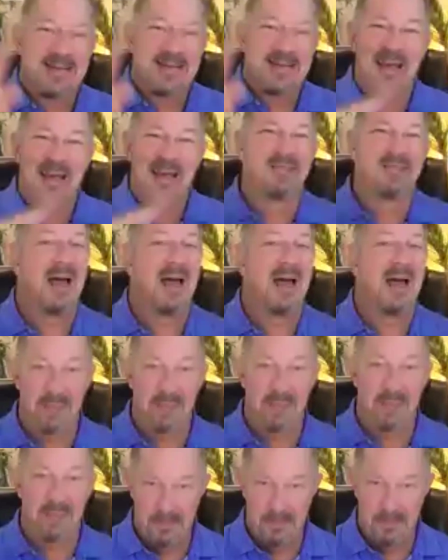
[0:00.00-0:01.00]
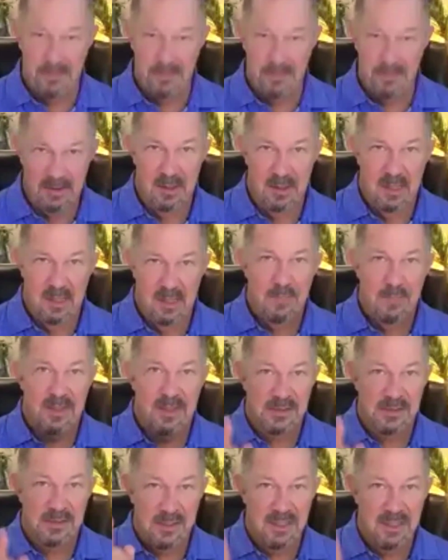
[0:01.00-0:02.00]
tag a lot of people in there,
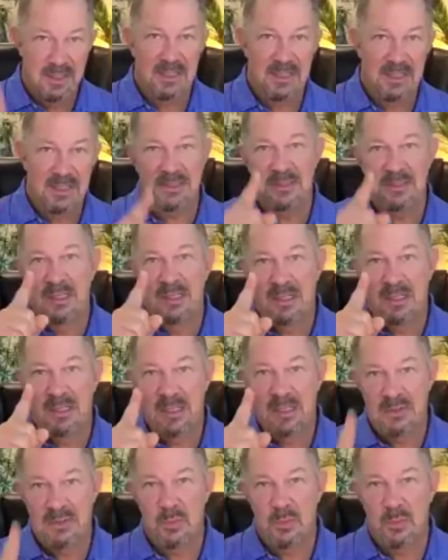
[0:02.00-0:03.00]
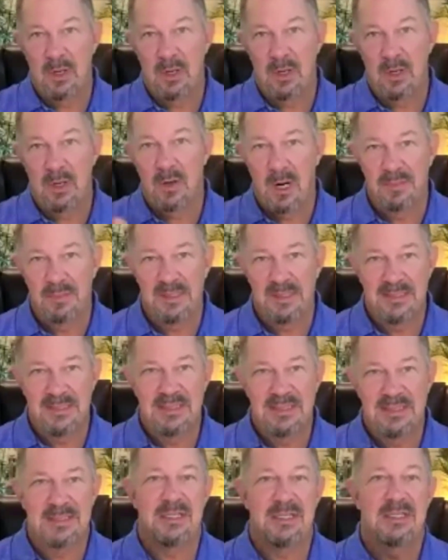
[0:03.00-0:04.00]
because this is where our
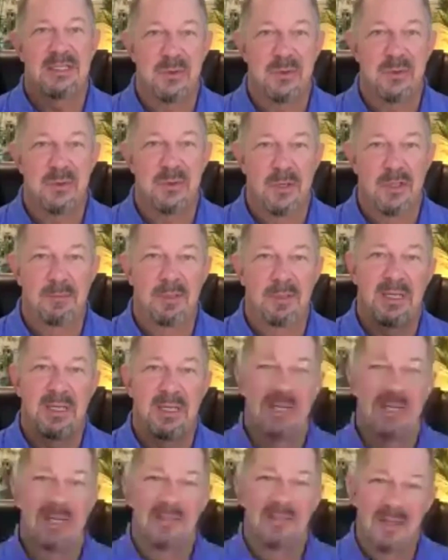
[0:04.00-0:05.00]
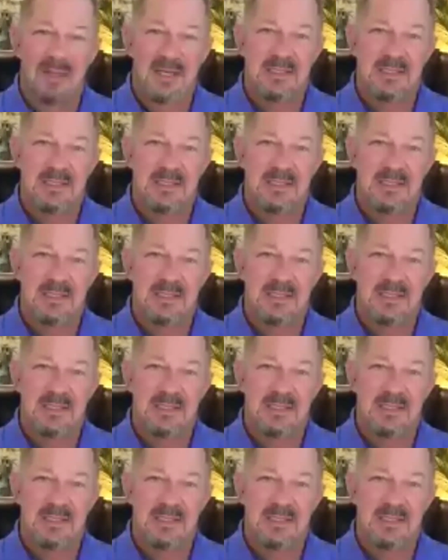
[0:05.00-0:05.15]
business is going to be.